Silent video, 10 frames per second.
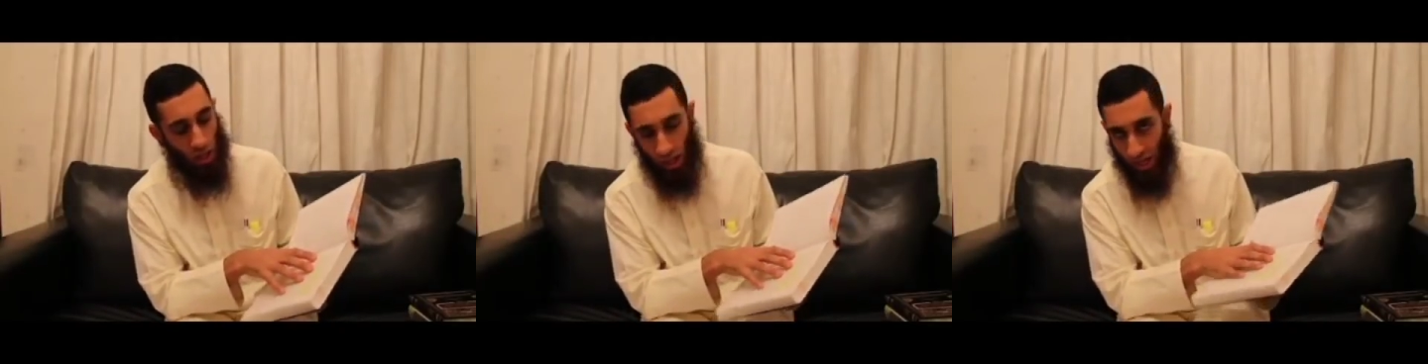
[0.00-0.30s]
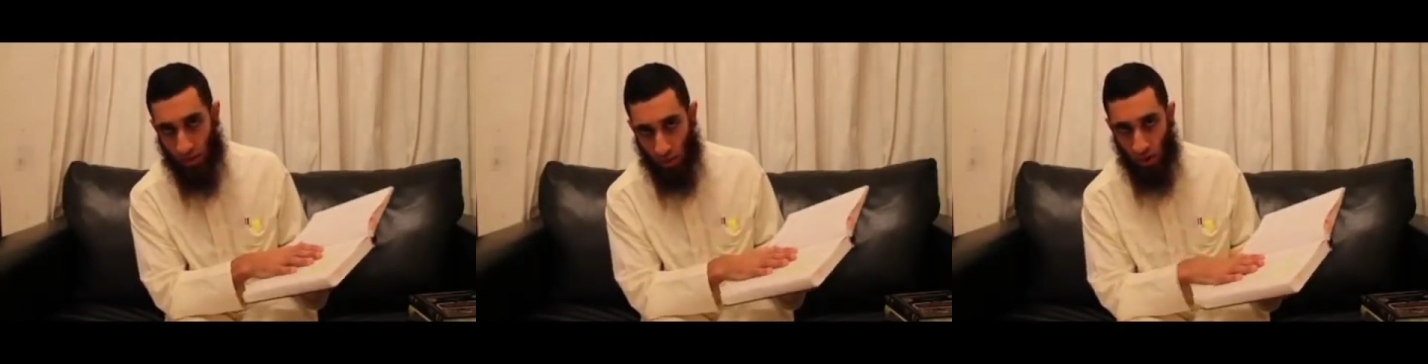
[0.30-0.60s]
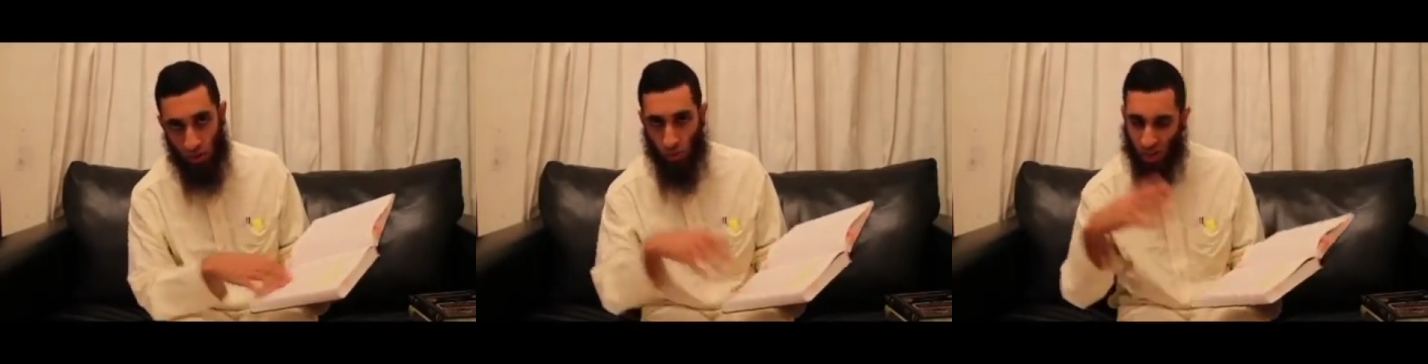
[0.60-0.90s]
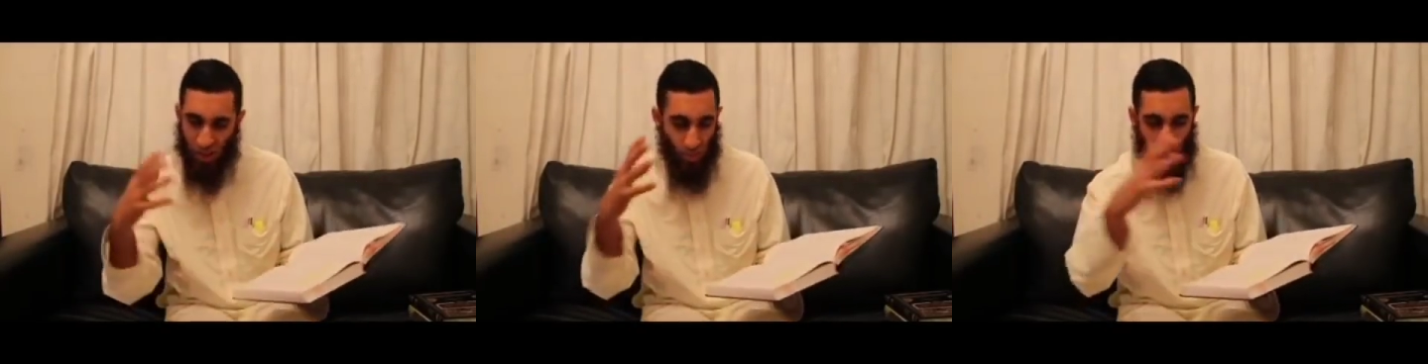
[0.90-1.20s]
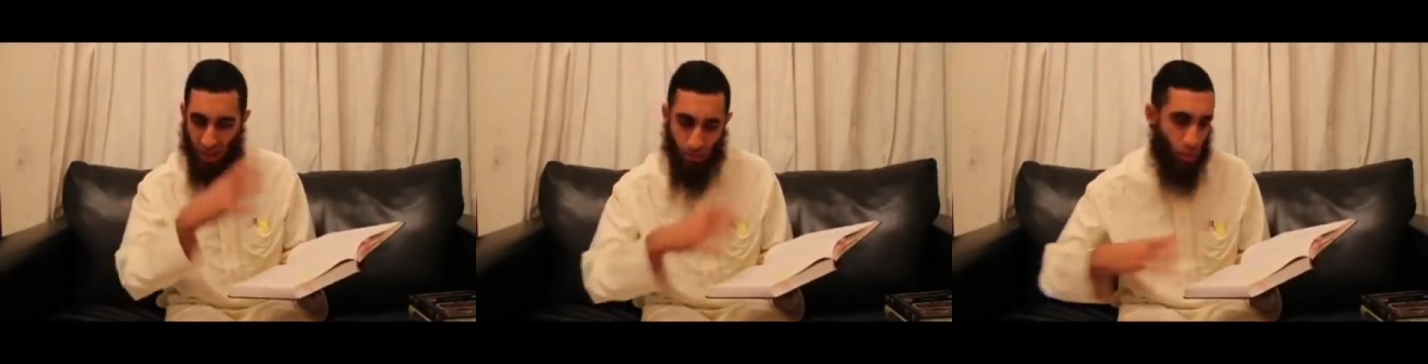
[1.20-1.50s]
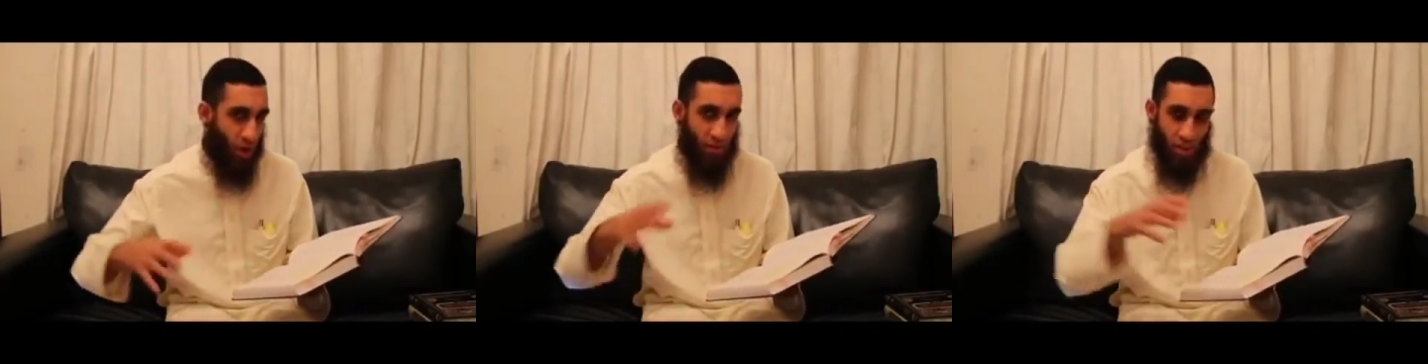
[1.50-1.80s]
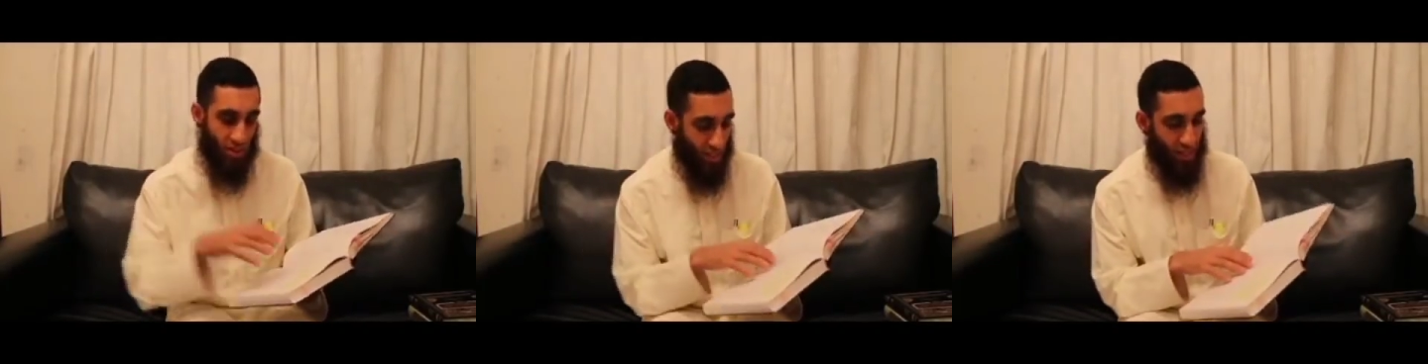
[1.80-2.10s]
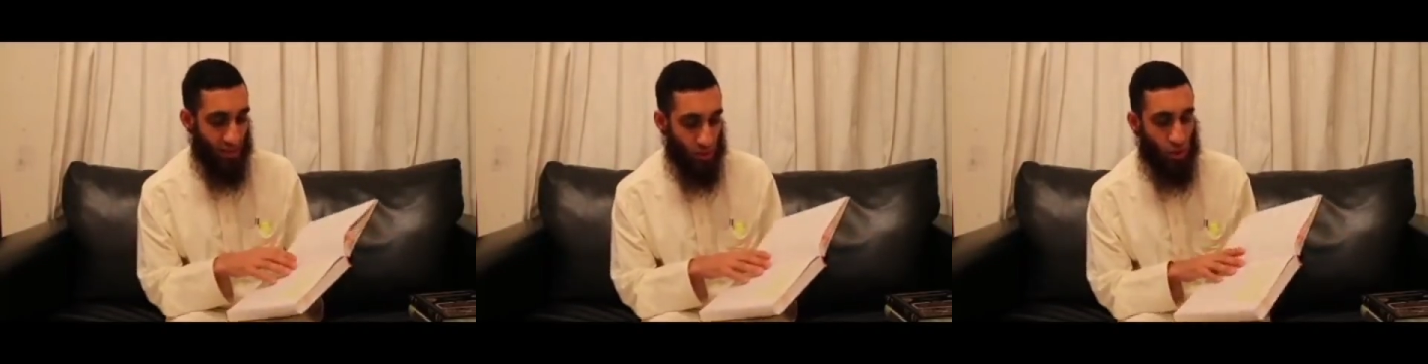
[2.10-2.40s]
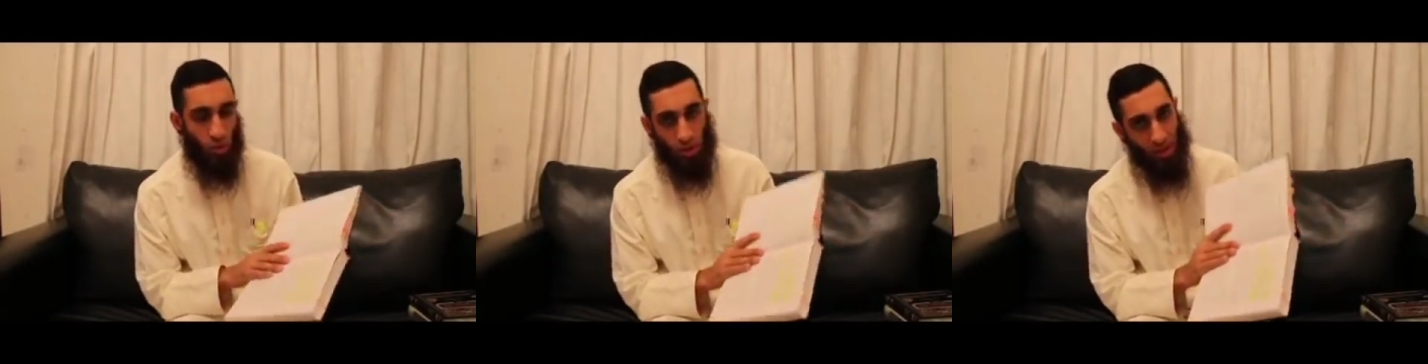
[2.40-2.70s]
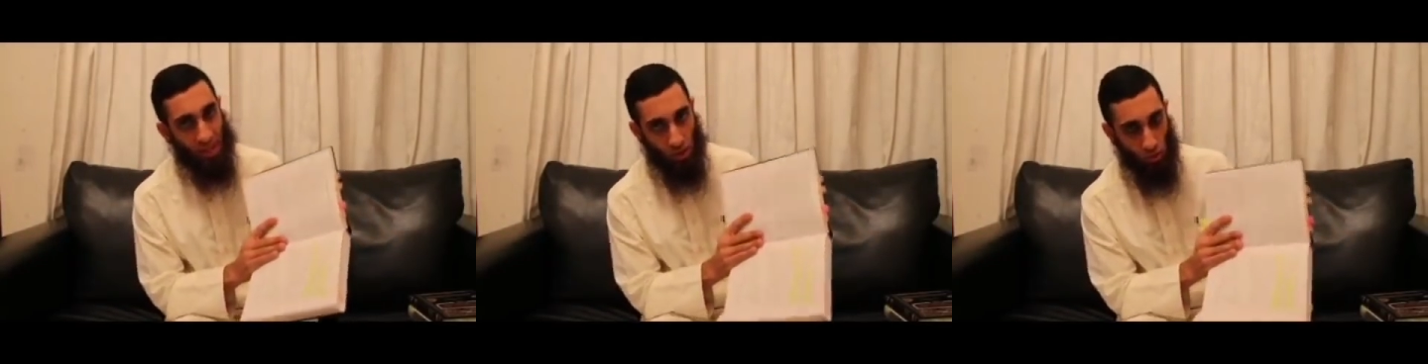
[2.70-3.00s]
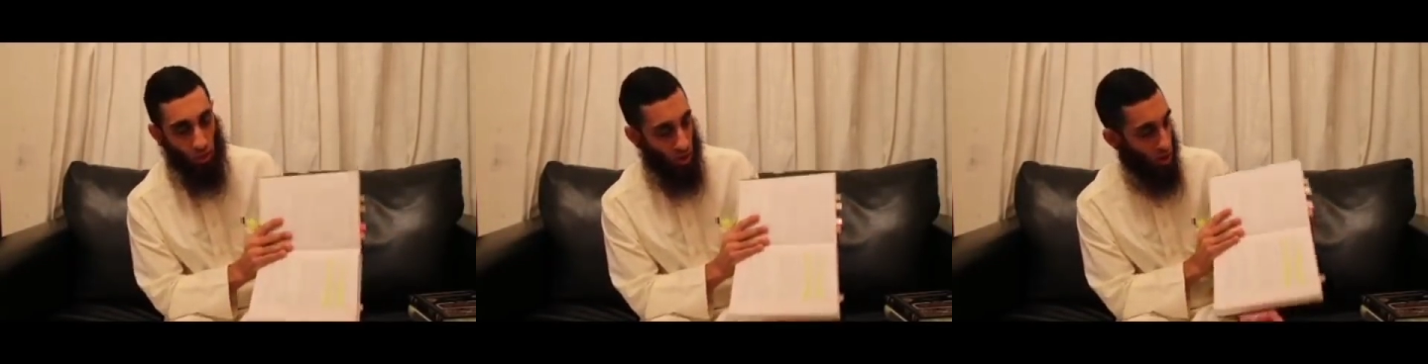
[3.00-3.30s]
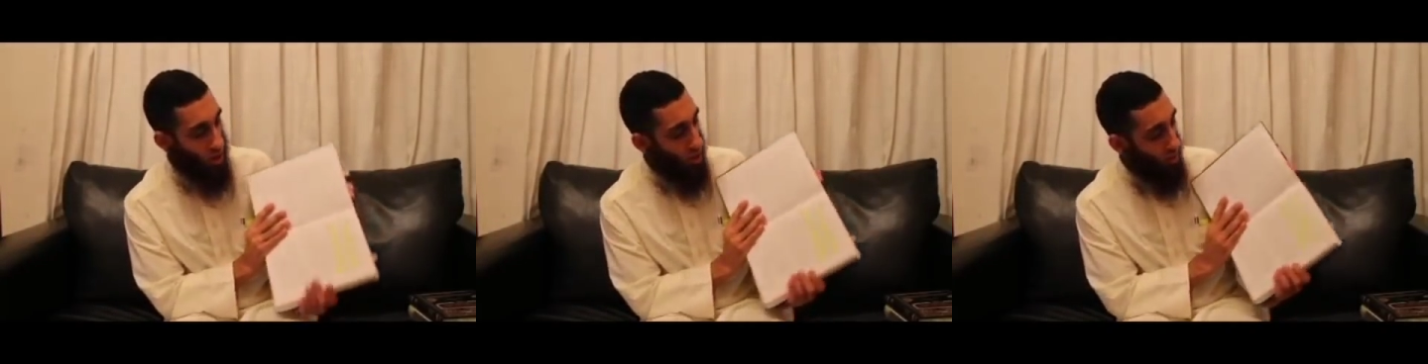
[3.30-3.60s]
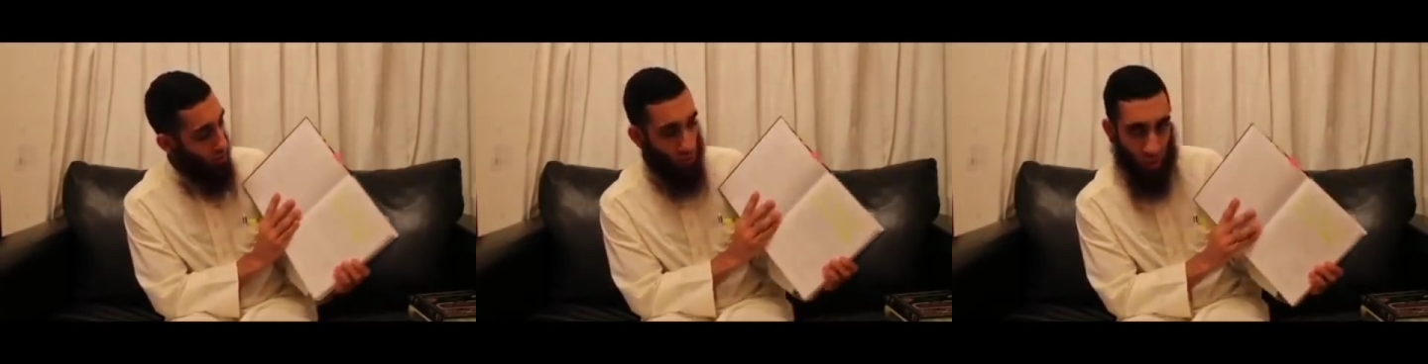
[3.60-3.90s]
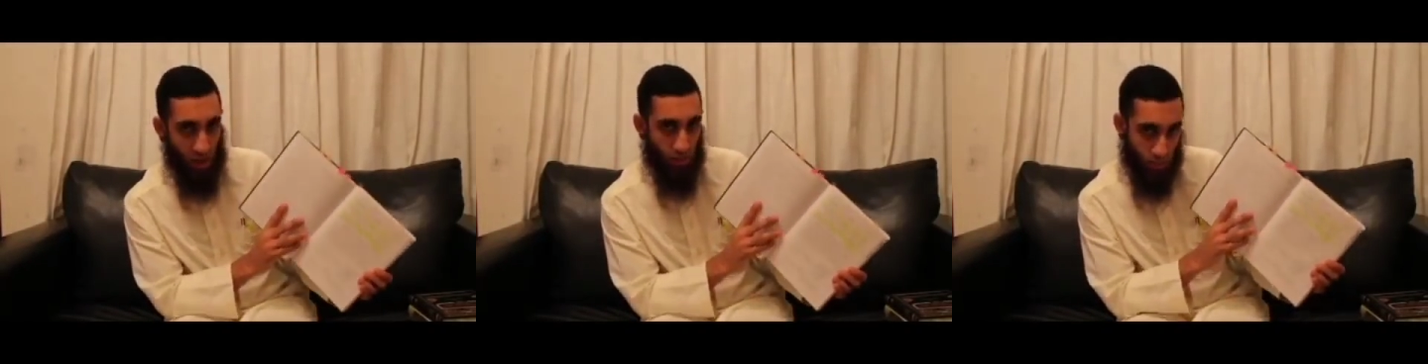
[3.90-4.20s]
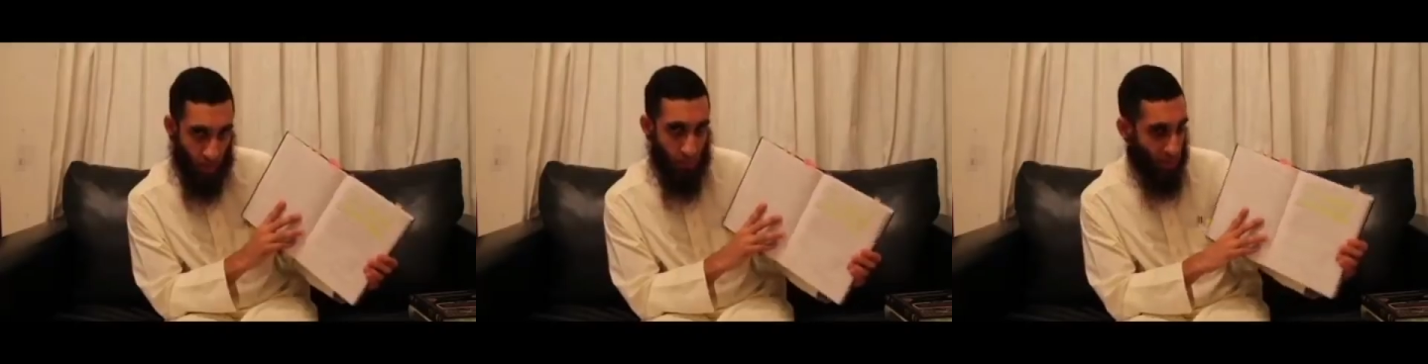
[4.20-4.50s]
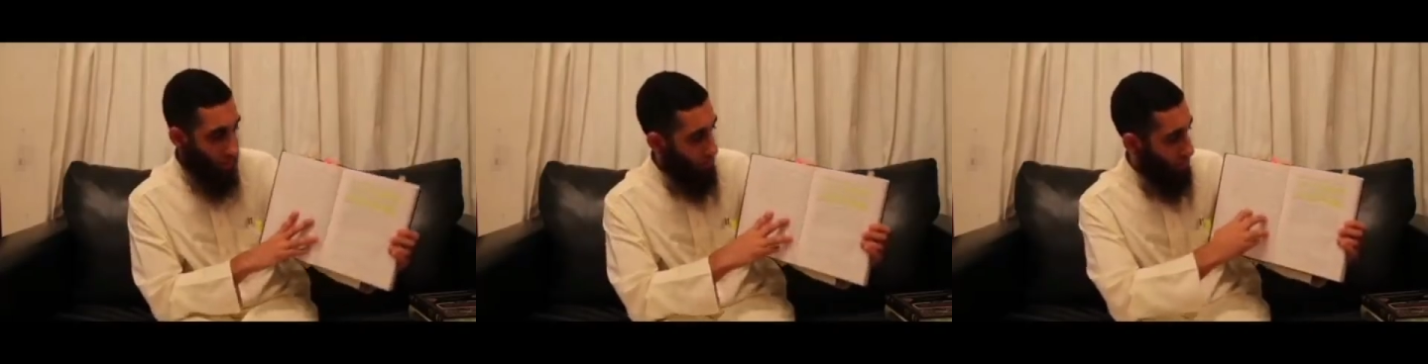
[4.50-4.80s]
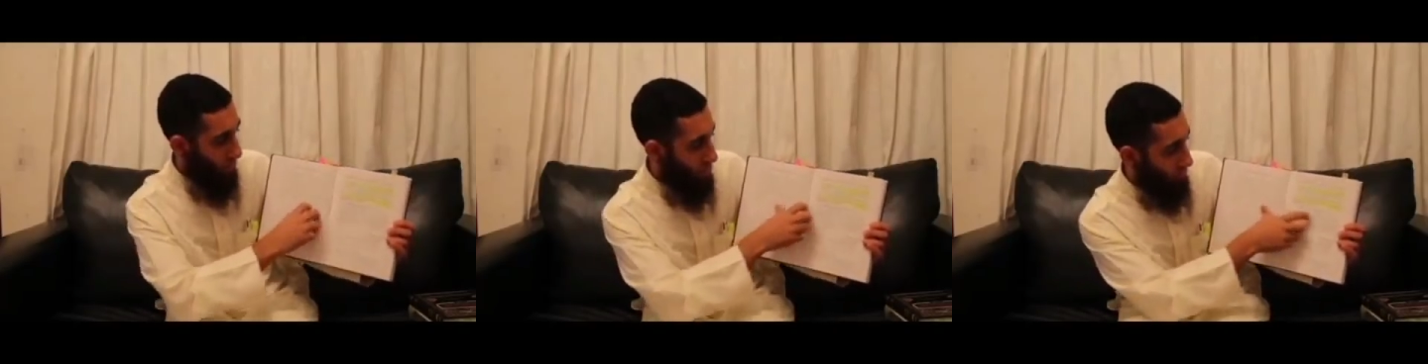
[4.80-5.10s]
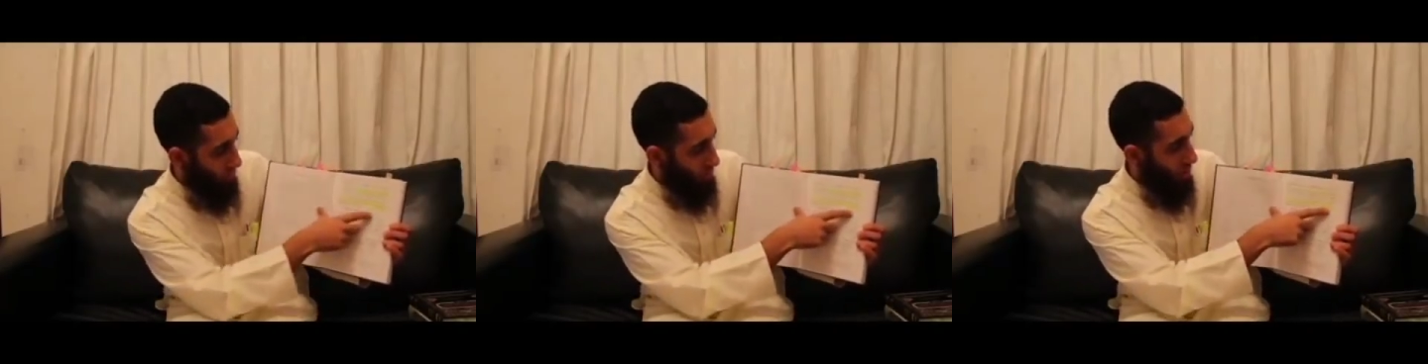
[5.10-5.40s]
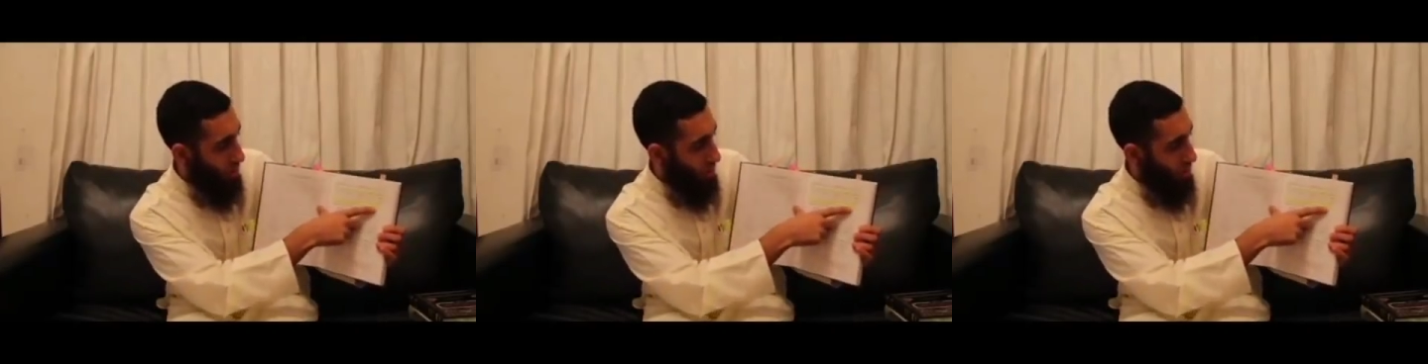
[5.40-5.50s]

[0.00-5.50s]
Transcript: later on. So we're going to put everything together. We don't want to make it too long, but we're going to separate topics by topics.